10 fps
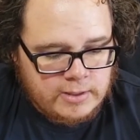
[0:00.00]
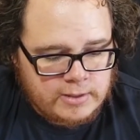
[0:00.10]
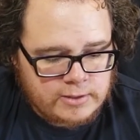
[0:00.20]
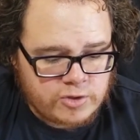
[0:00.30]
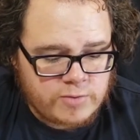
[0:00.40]

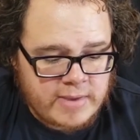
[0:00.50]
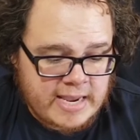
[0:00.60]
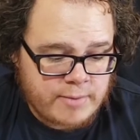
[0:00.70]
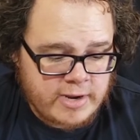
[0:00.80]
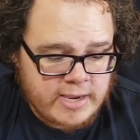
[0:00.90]
So you met
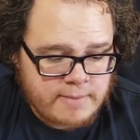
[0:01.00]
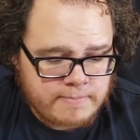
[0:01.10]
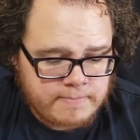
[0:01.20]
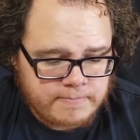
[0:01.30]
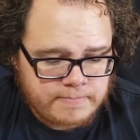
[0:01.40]
Abraham?
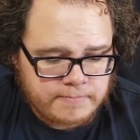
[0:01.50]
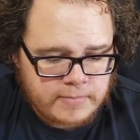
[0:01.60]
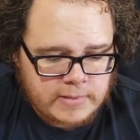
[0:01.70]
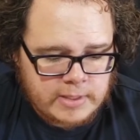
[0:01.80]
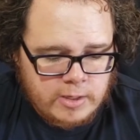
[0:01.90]

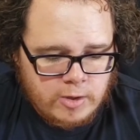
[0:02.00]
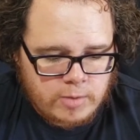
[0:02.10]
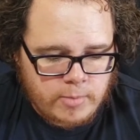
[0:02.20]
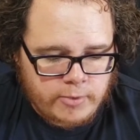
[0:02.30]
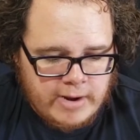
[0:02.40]
Her
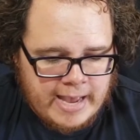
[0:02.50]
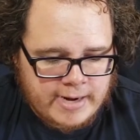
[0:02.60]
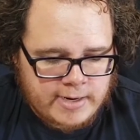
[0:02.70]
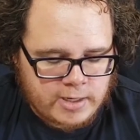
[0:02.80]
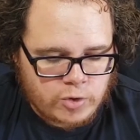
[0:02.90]
mother
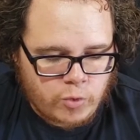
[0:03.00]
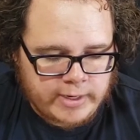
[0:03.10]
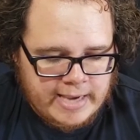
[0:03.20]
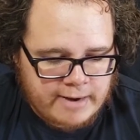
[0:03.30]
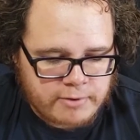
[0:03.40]
added,
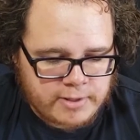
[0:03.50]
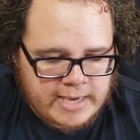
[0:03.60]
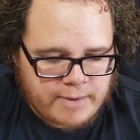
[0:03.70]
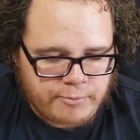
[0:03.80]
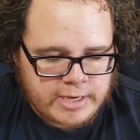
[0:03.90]
ignoring
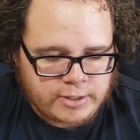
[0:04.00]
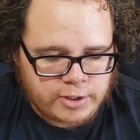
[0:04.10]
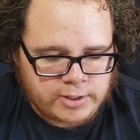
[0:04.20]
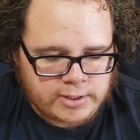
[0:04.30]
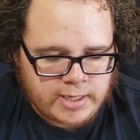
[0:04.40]
everything Emery had
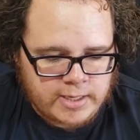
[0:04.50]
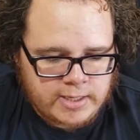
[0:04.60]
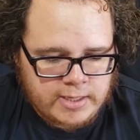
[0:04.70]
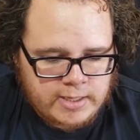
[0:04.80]
just said.